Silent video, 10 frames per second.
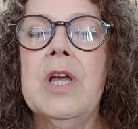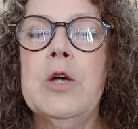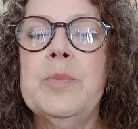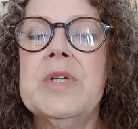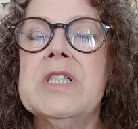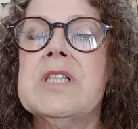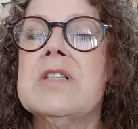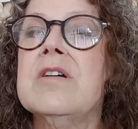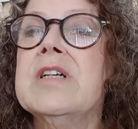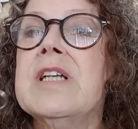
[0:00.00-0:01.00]
open it
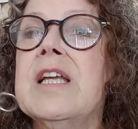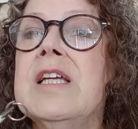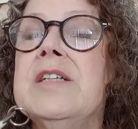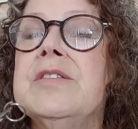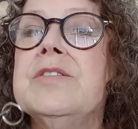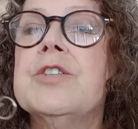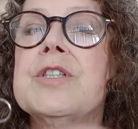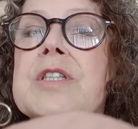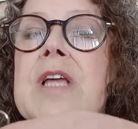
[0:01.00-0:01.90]
slightly, just